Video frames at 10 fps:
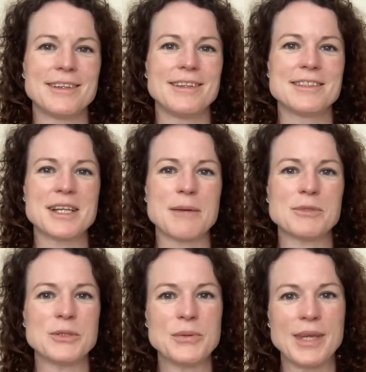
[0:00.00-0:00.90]
It's an
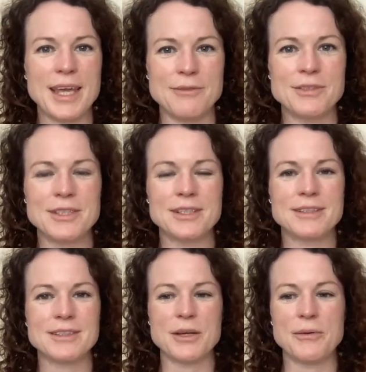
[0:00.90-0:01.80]
absolute gift.
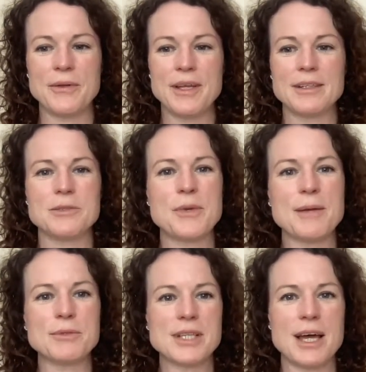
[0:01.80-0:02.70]
So to be
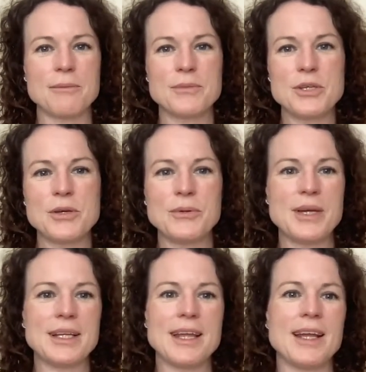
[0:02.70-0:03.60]
able to help you
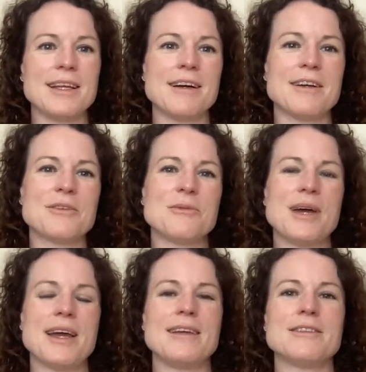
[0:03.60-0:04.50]
in any kind of
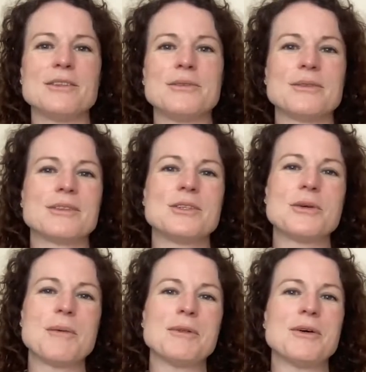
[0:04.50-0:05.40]
way, do
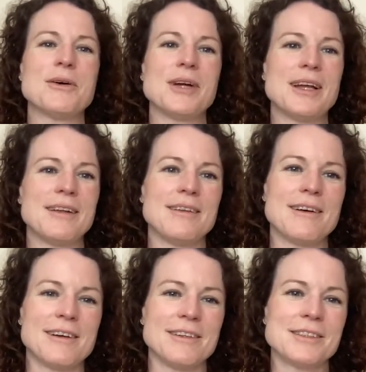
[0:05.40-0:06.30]
come along and
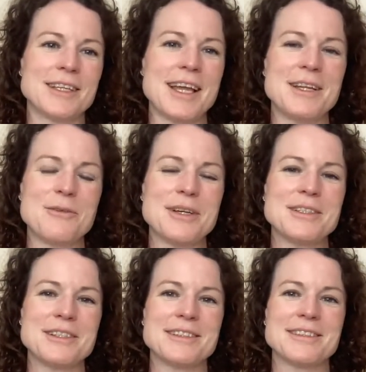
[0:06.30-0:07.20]
ask any
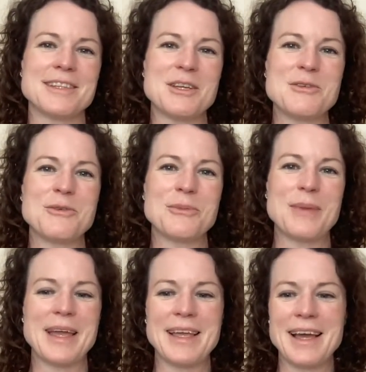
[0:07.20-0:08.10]
questions that you
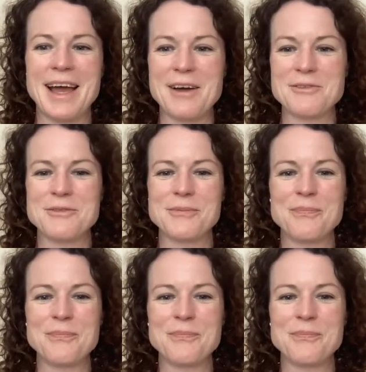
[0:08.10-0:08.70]
may have.